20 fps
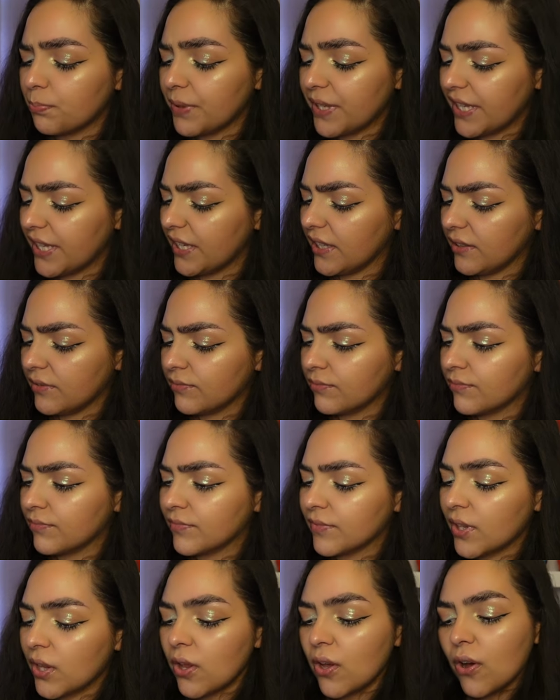B
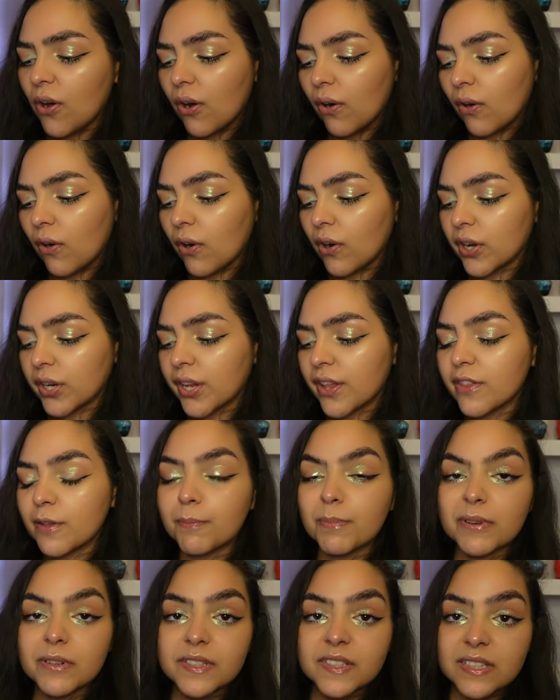on the
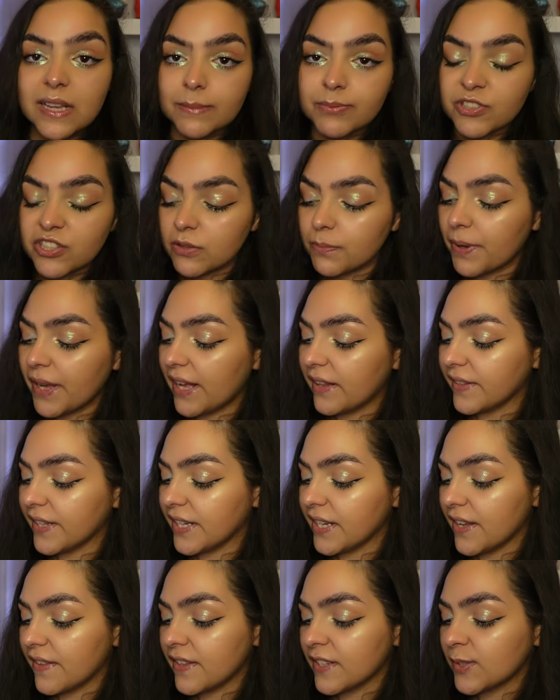Perception
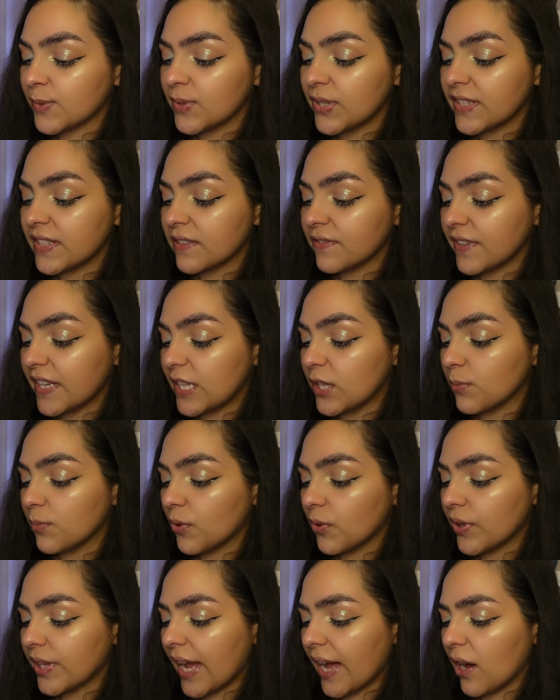palette, and this one is
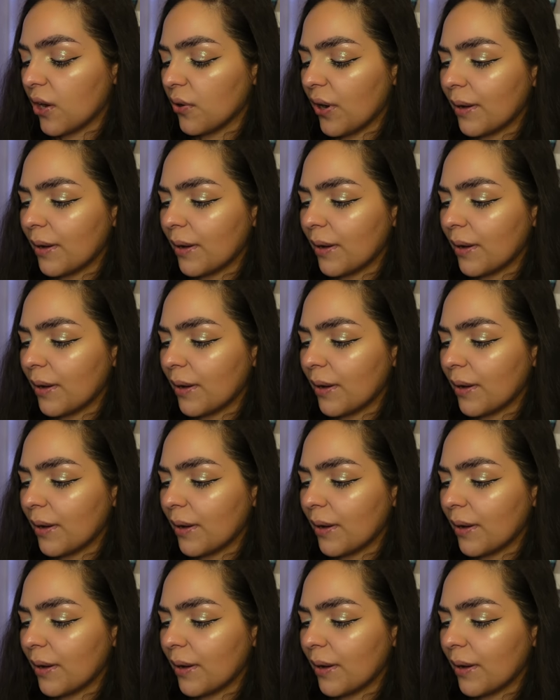available now.